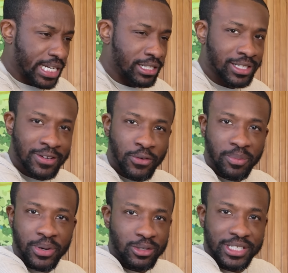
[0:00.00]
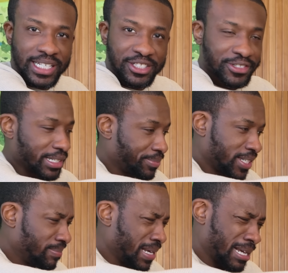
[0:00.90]
I was looking for a protein drink,
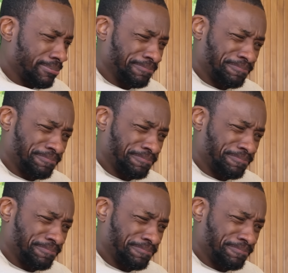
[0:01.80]
but man.